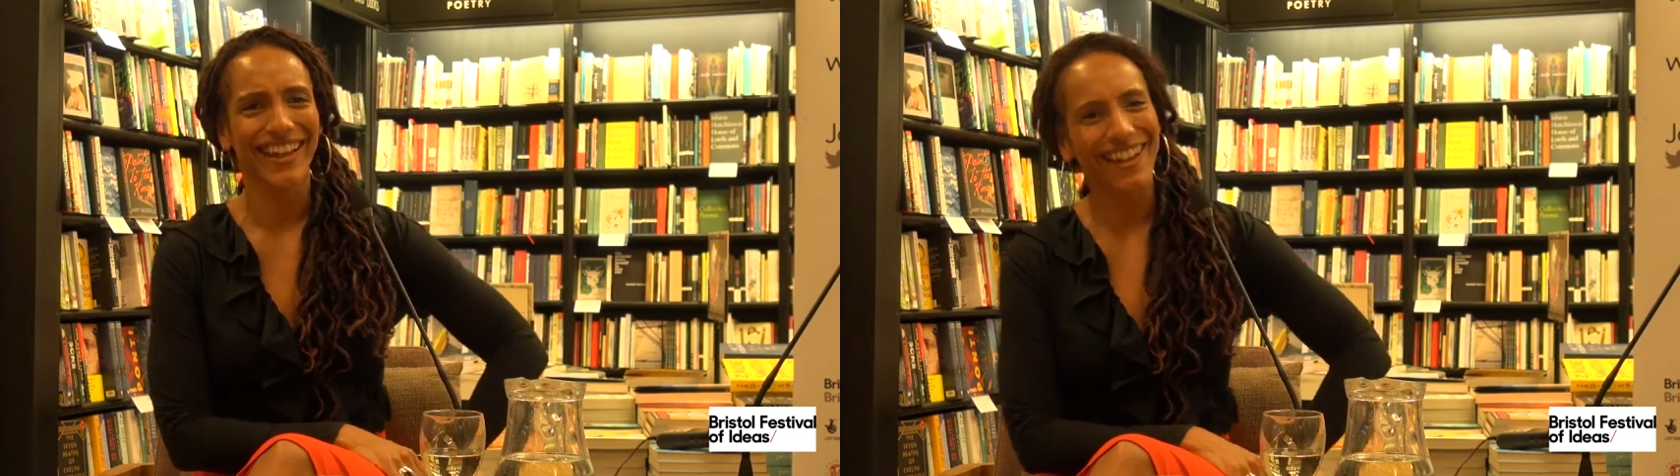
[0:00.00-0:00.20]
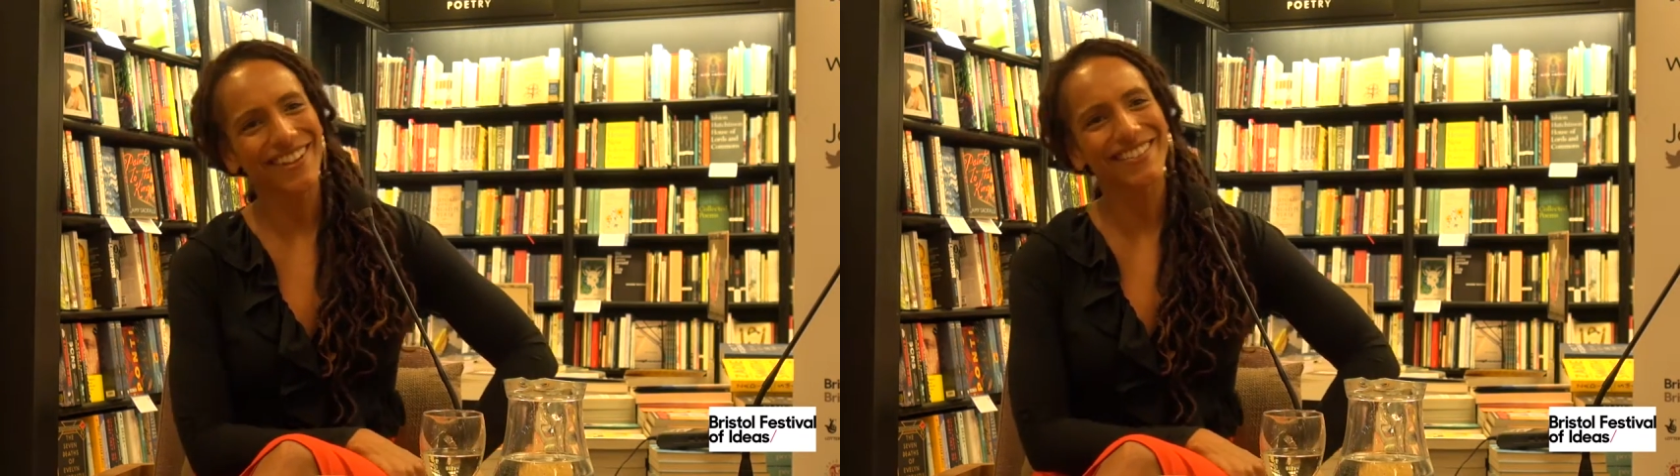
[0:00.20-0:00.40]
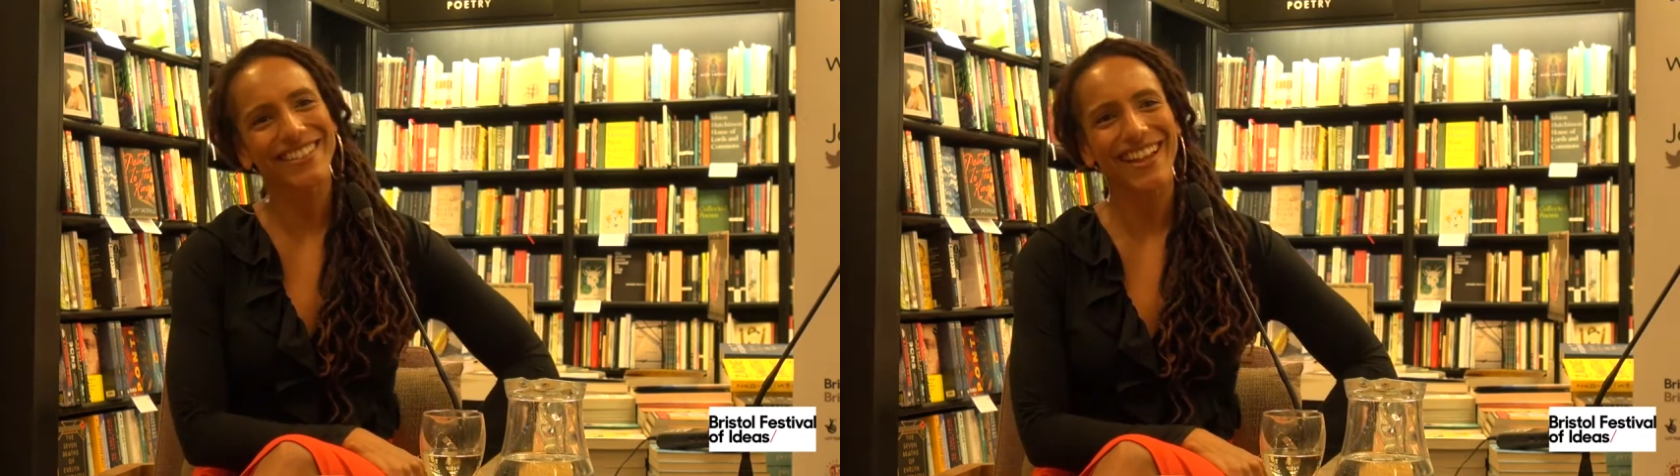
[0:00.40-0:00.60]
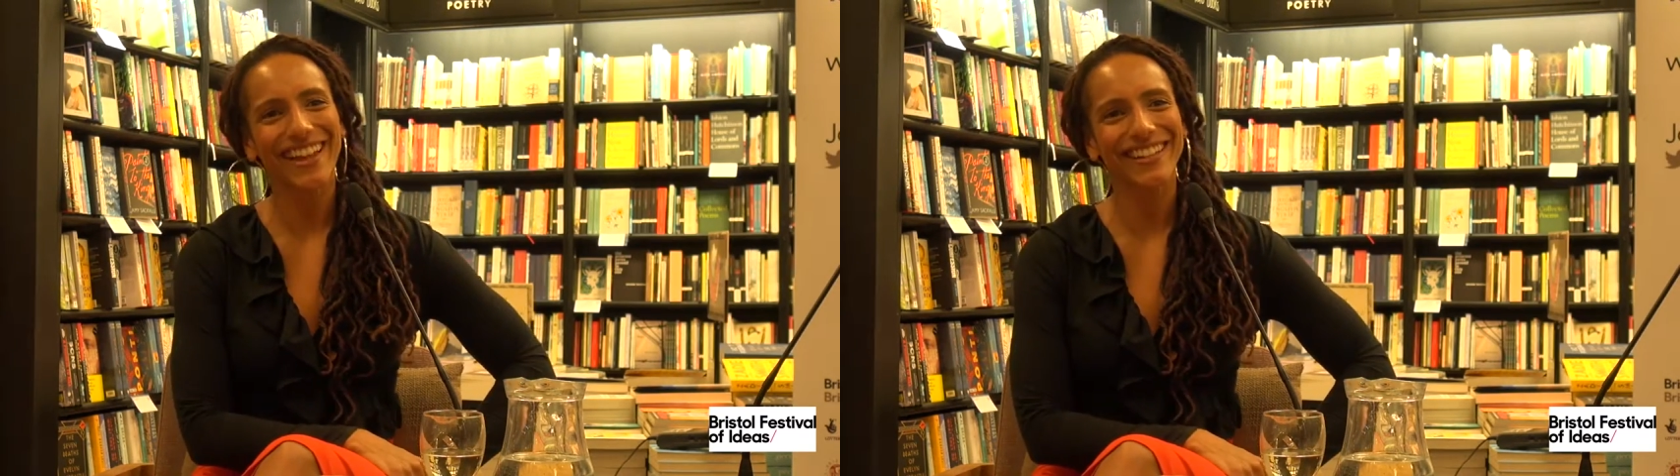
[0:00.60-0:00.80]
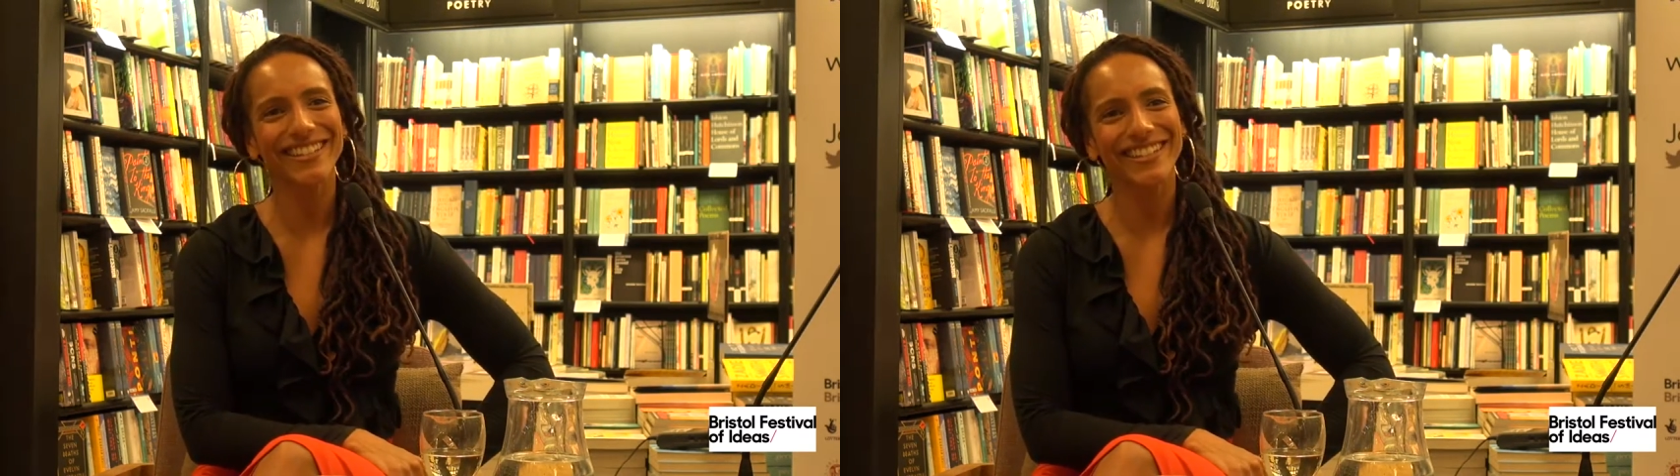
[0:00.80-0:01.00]
And I was
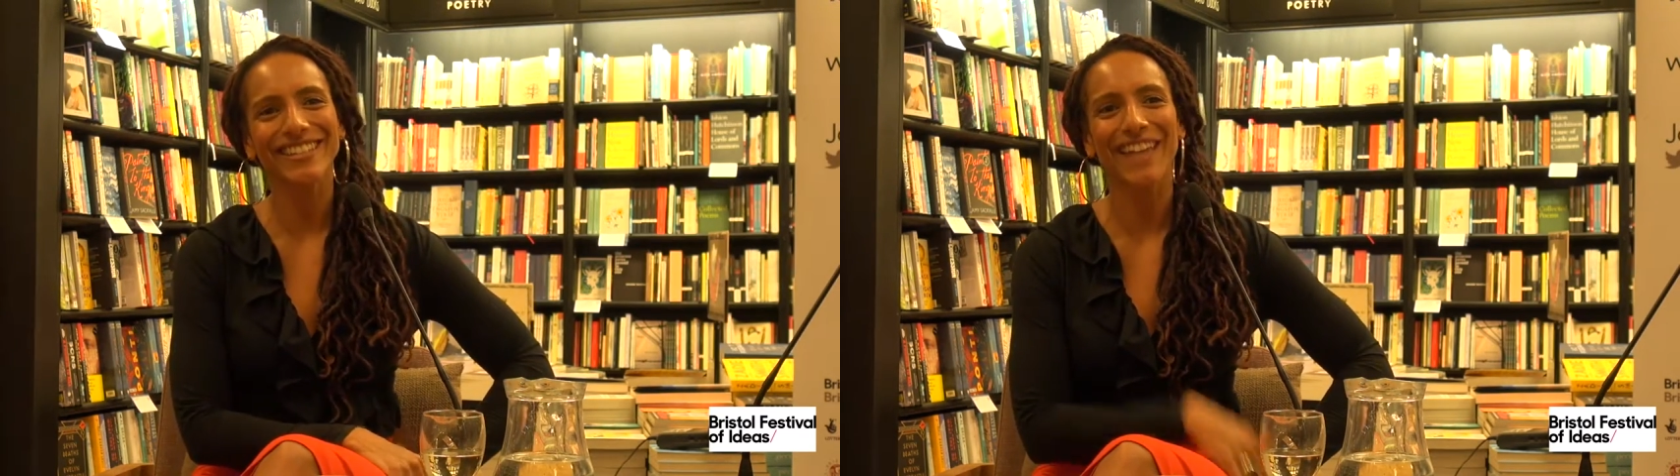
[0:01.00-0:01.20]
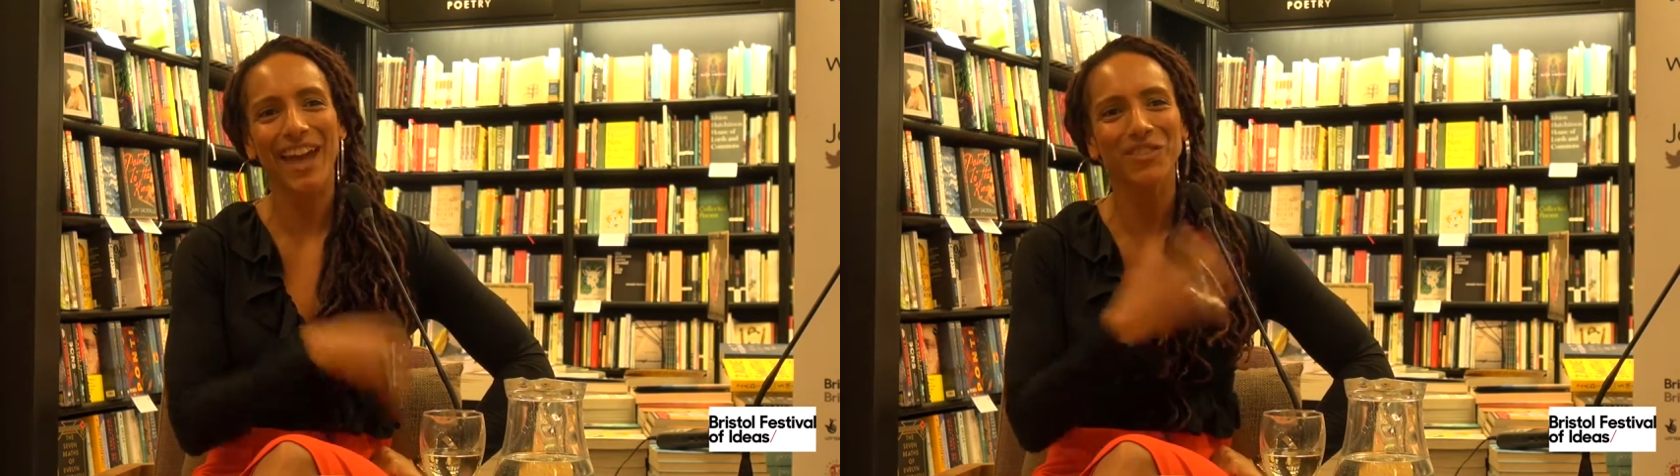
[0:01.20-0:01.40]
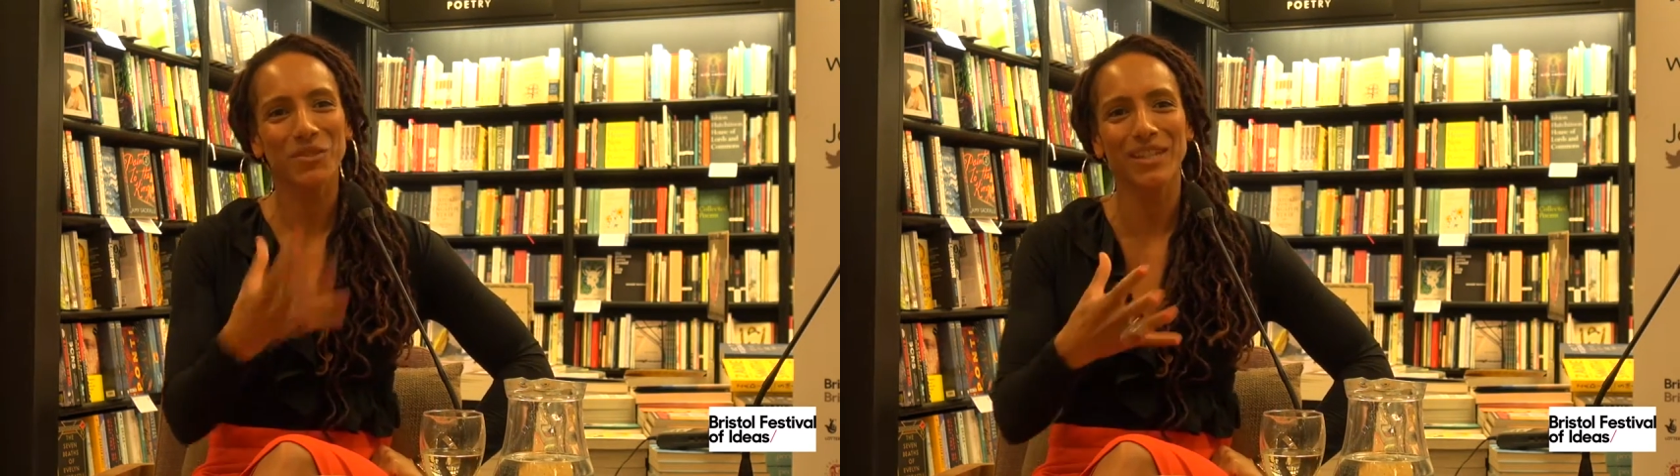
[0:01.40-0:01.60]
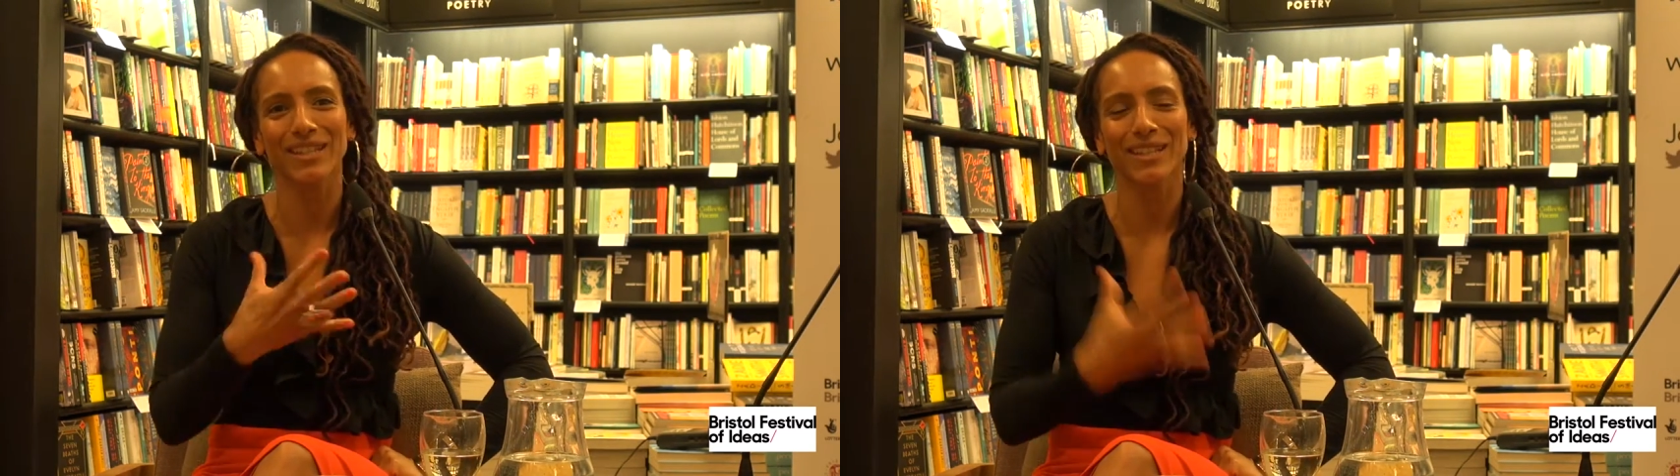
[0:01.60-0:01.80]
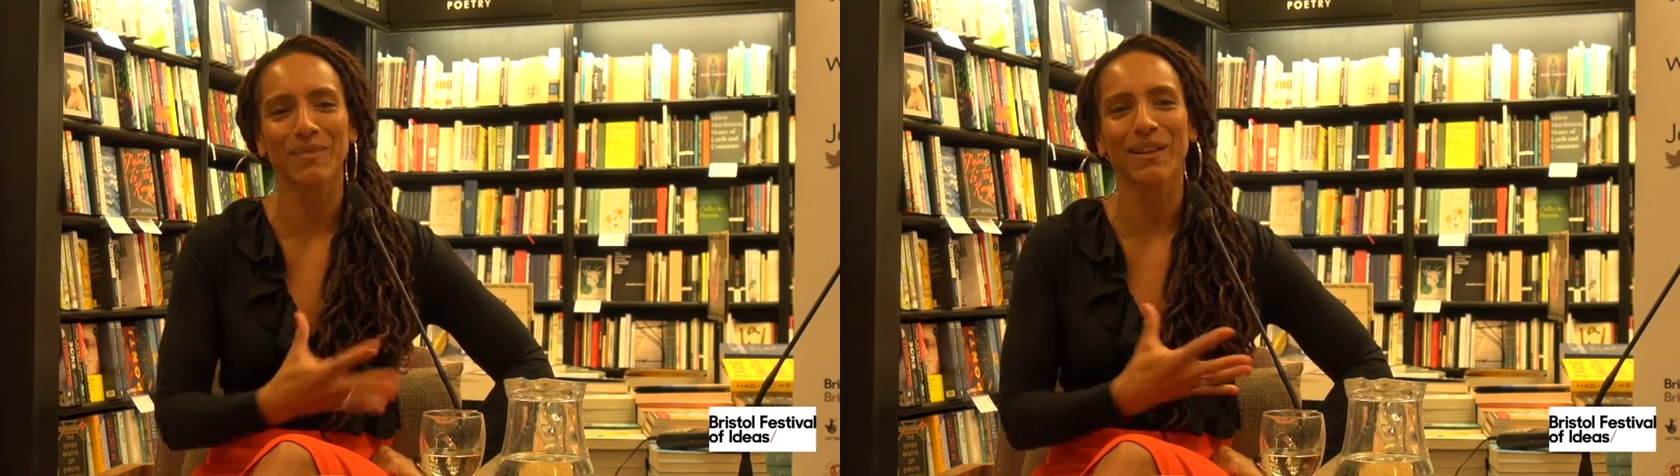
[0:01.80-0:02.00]
like, she's had all these
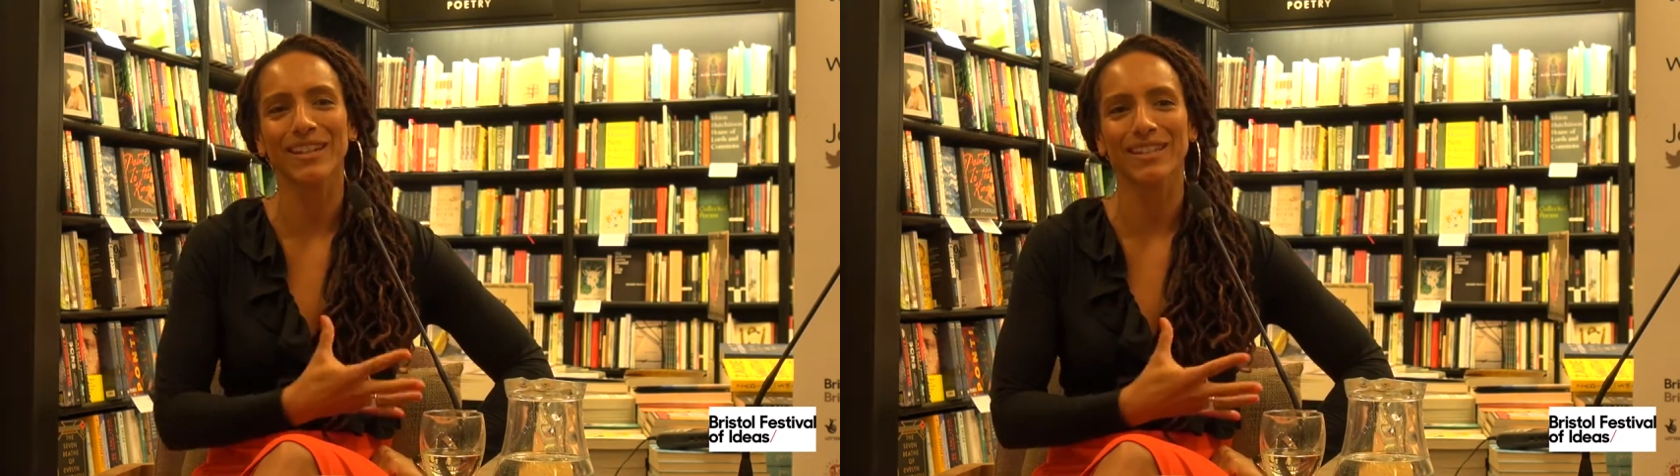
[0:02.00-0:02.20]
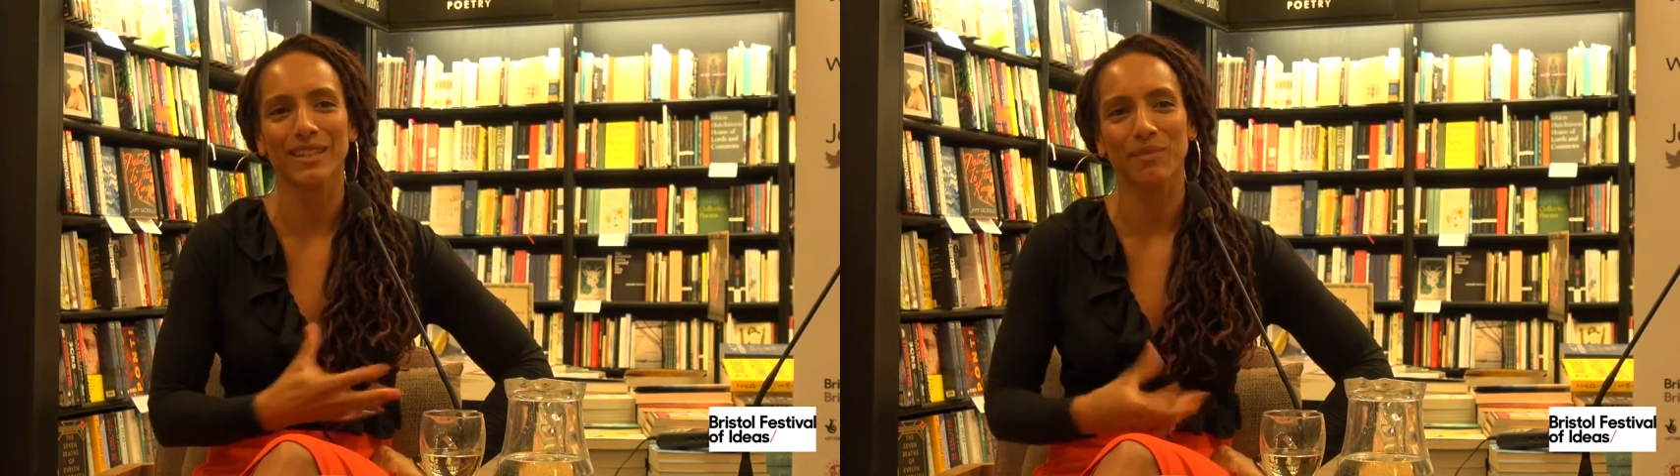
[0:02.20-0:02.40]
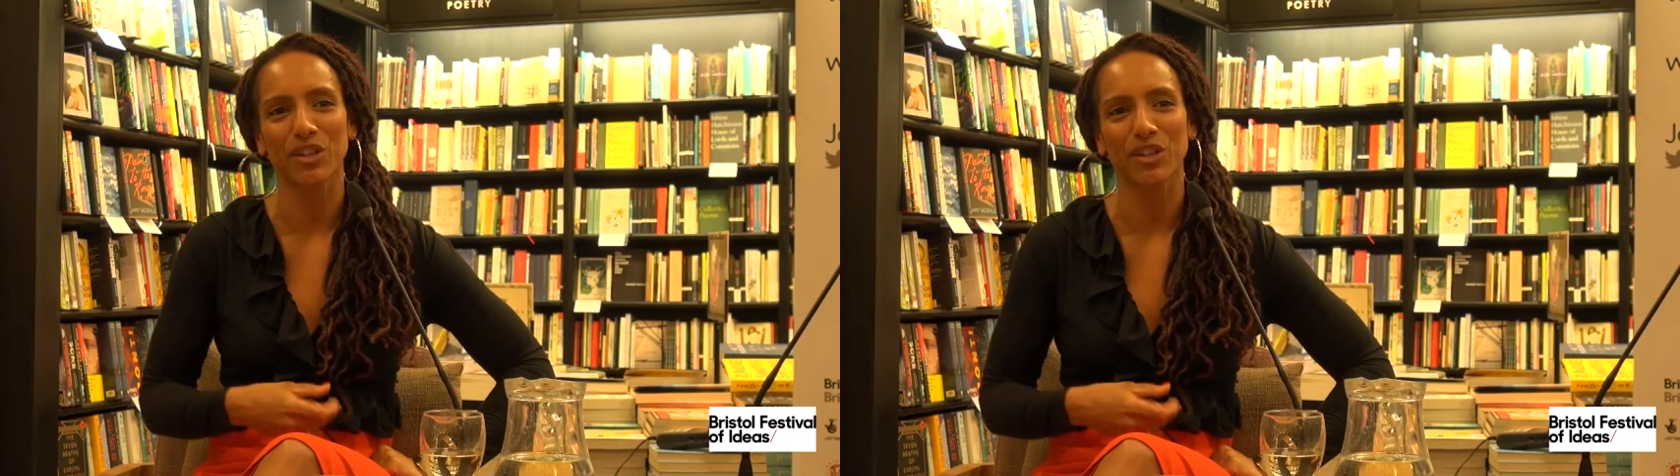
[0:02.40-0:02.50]
experiences,